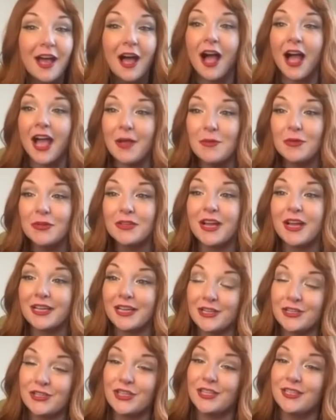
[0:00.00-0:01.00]
I will not
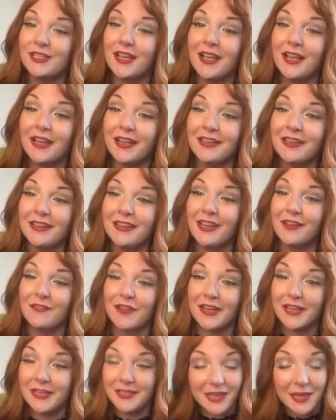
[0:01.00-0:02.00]
get shit done if
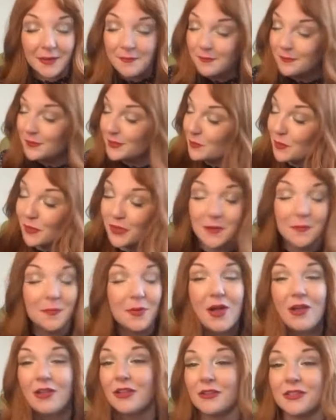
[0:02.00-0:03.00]
I am smoking
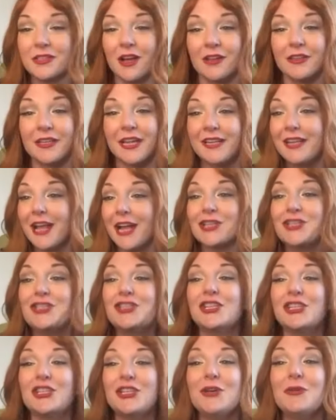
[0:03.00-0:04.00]
bong loads all day. That's
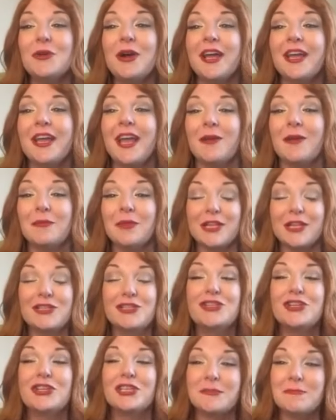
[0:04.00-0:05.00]
just who I am. It's
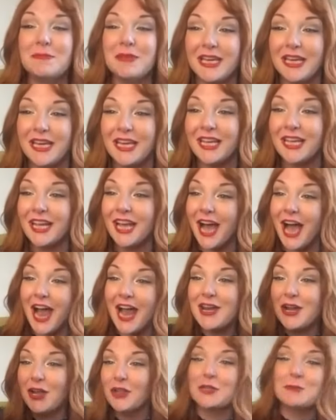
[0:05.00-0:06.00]
just me.
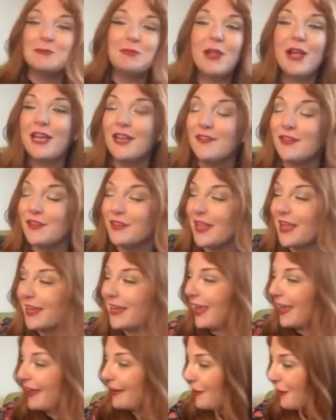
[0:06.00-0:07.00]
I know there's plenty of you that
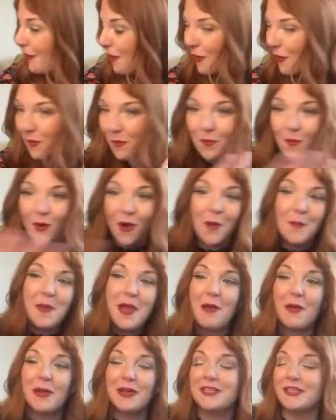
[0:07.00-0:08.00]
can. More
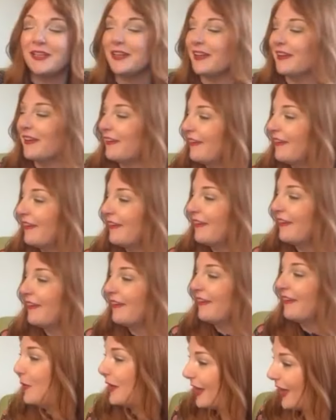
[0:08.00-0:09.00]
power to you.
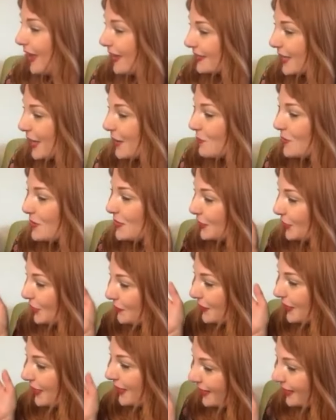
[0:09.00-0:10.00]
But yes, I'm
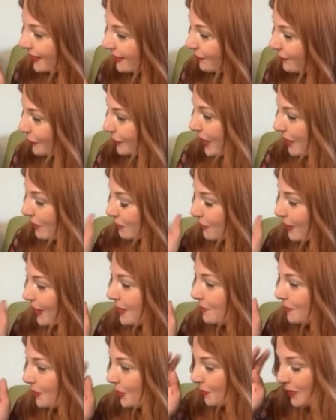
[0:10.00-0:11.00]
reserving for that
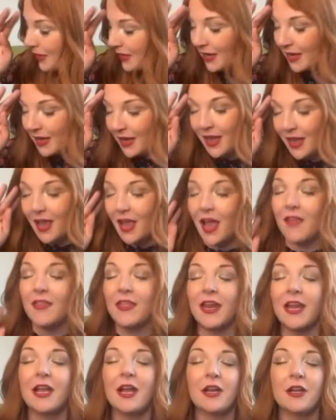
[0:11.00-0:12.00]
right moment. And
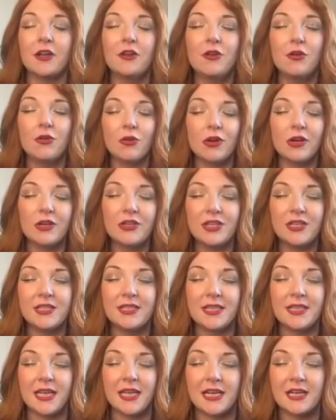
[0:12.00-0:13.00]
then I got a
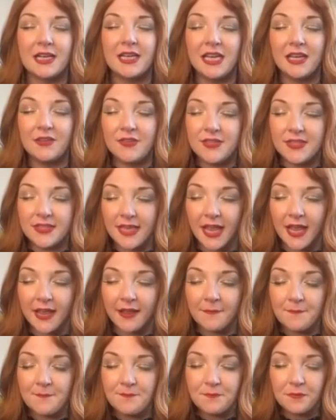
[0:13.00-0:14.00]
gorgeous like gift set